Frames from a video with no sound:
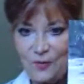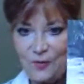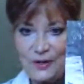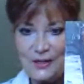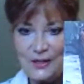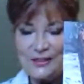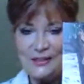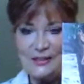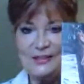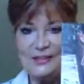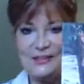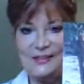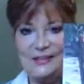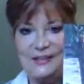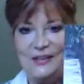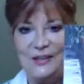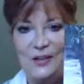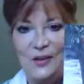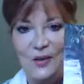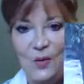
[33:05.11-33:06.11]

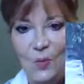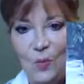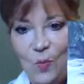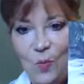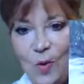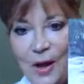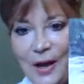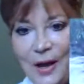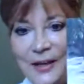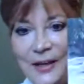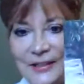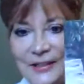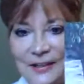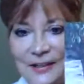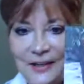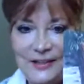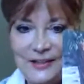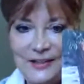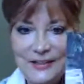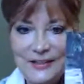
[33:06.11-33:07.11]
Francis, why did
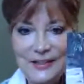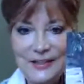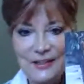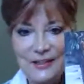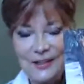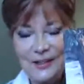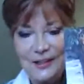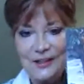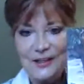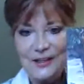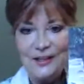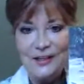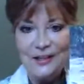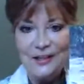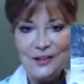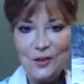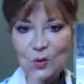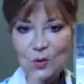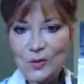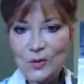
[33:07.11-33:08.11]
I see
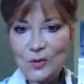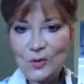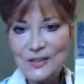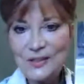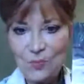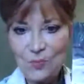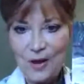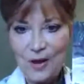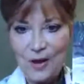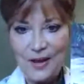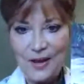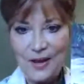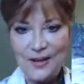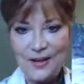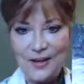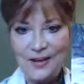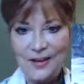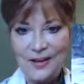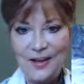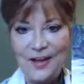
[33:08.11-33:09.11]
you this
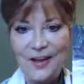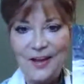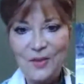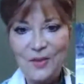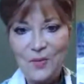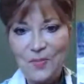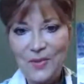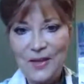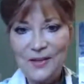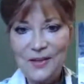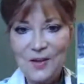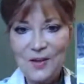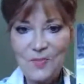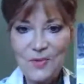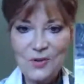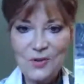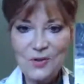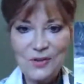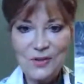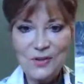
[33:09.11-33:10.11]
way? And the man
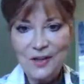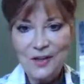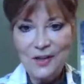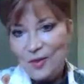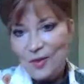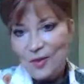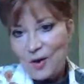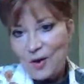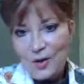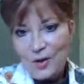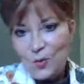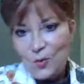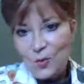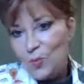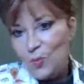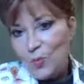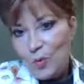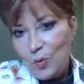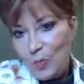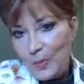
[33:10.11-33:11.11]
commissioning it thought
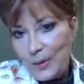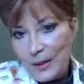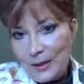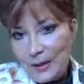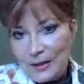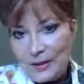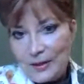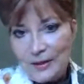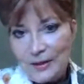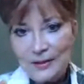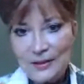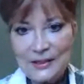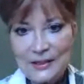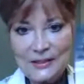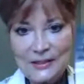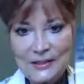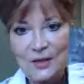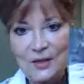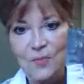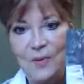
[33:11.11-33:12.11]
you were big. And he
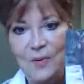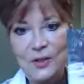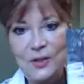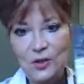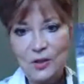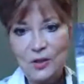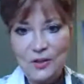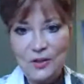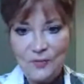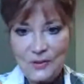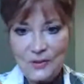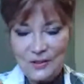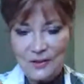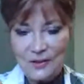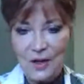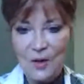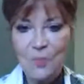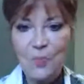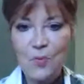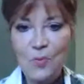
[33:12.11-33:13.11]
said, my chief
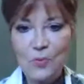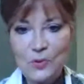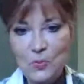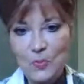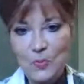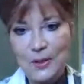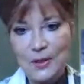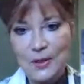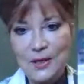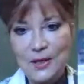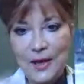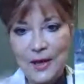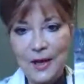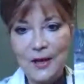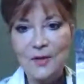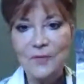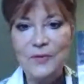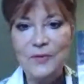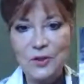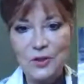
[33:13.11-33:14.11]
disciple was big. He
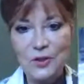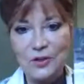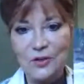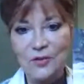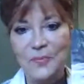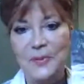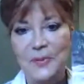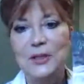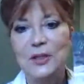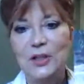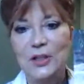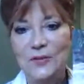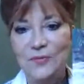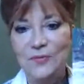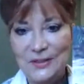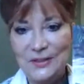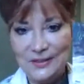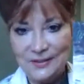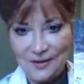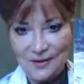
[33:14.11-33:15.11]
had a vision of my chief
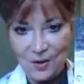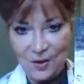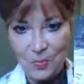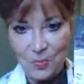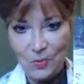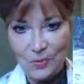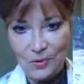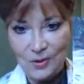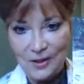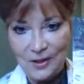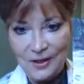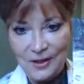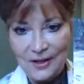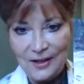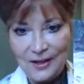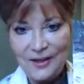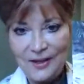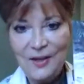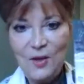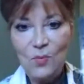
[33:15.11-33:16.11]
disciple.
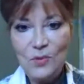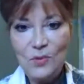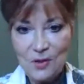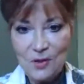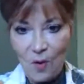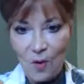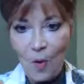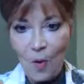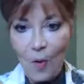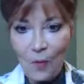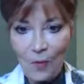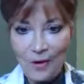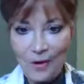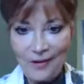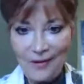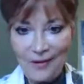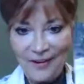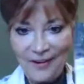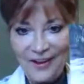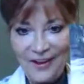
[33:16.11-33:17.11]
He was a
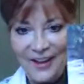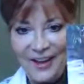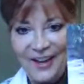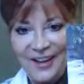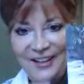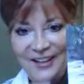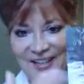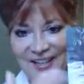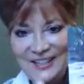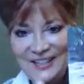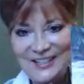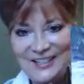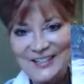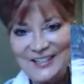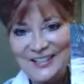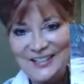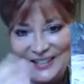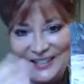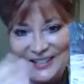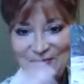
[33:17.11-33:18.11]
Hulk. And he
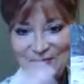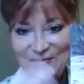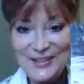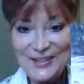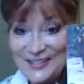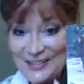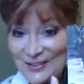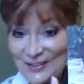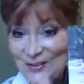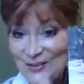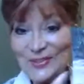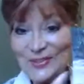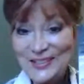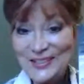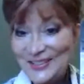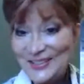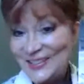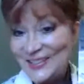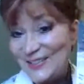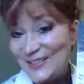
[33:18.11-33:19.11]
said, see me, so
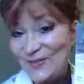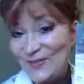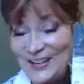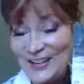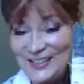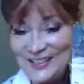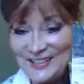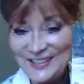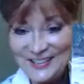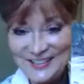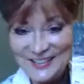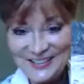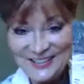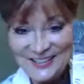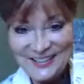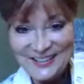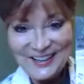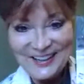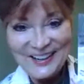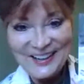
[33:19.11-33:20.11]
this is Francis.
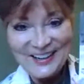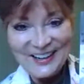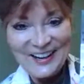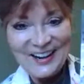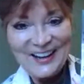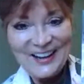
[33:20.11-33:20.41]
Wow.